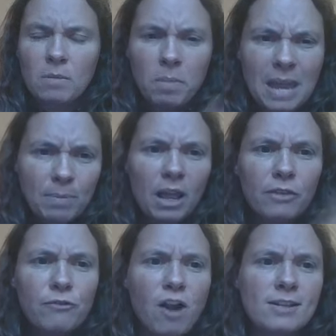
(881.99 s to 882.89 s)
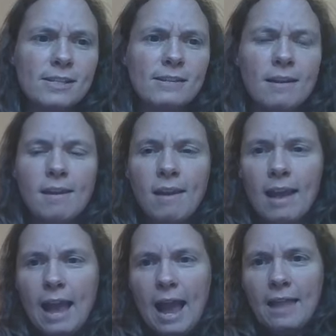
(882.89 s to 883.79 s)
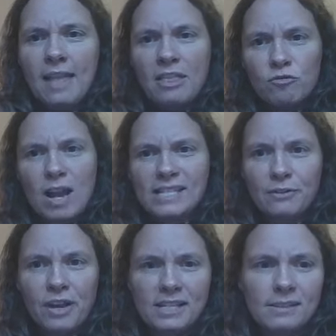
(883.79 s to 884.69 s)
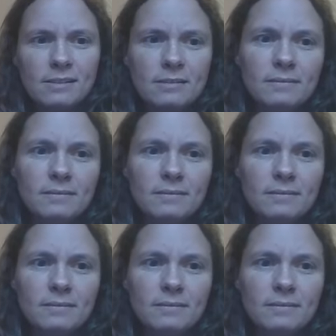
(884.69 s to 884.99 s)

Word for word: People at the front, and then the rest of us.